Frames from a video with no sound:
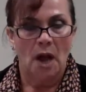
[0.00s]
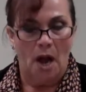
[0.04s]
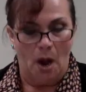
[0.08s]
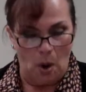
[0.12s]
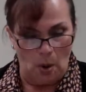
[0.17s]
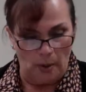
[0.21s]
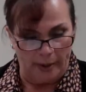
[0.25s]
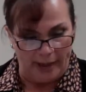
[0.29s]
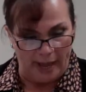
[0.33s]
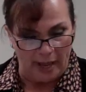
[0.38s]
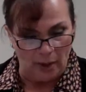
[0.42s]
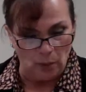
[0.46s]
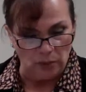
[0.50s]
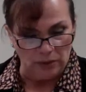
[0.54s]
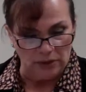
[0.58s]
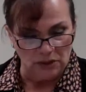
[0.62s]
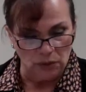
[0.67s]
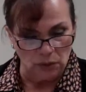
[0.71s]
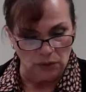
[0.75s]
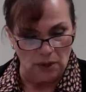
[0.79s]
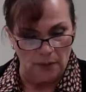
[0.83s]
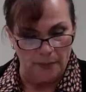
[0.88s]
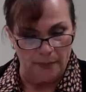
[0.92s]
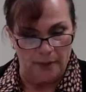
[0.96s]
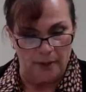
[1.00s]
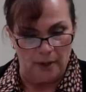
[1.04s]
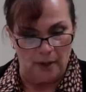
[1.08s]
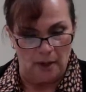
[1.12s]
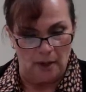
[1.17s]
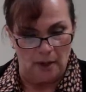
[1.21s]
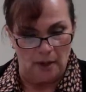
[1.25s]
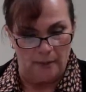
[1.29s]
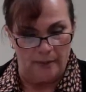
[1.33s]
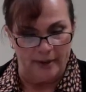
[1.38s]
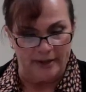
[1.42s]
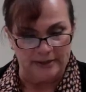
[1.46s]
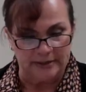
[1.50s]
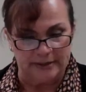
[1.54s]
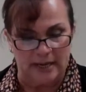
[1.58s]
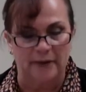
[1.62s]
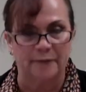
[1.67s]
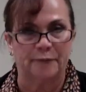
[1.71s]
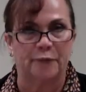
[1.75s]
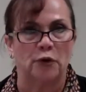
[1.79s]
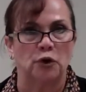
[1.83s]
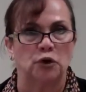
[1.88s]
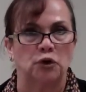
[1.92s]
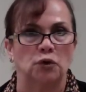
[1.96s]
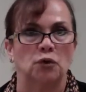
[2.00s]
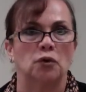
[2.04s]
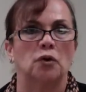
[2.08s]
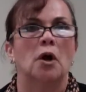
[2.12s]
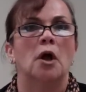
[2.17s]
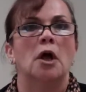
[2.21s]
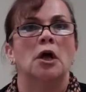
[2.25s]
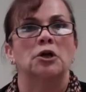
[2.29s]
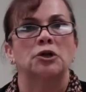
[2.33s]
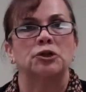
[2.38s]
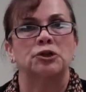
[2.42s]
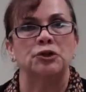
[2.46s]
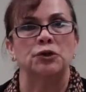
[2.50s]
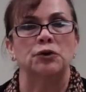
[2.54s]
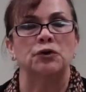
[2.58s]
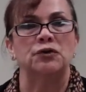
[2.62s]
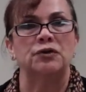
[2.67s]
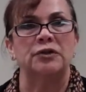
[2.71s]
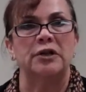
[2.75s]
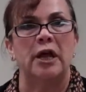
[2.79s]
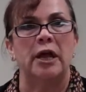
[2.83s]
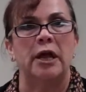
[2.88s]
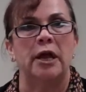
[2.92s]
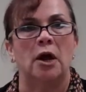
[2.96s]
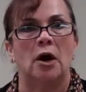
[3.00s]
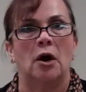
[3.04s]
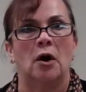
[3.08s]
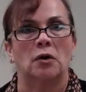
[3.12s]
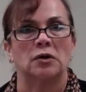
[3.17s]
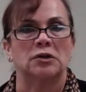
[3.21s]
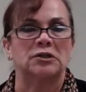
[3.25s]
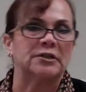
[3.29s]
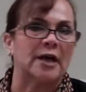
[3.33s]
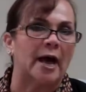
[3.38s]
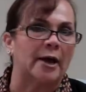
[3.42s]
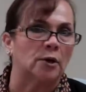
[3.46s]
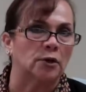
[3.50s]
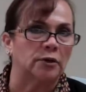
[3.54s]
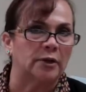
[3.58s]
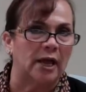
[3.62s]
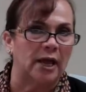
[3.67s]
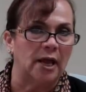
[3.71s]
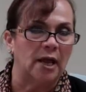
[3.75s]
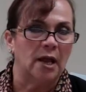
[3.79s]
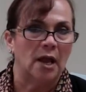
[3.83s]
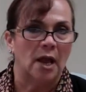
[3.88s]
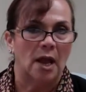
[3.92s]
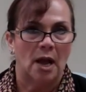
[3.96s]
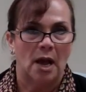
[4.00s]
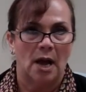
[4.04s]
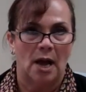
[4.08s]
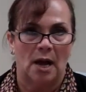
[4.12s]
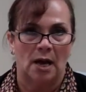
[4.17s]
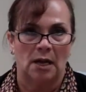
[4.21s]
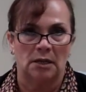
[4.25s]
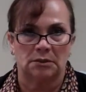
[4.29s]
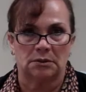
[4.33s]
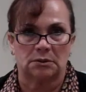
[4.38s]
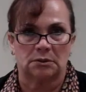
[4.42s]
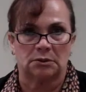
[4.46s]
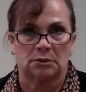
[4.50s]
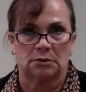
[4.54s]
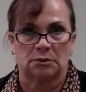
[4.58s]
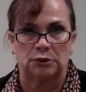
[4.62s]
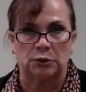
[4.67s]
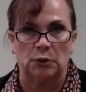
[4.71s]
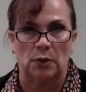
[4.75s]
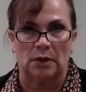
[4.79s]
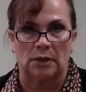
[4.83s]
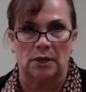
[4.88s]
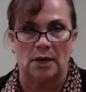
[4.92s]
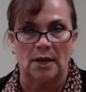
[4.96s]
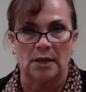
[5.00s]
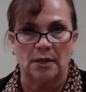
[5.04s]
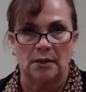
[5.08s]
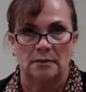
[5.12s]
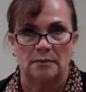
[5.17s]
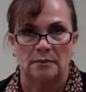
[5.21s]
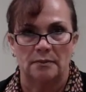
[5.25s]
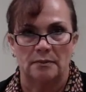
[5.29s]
Okay, when is going to be a best time for you? Tuesday or Saturday at 2 o'clock?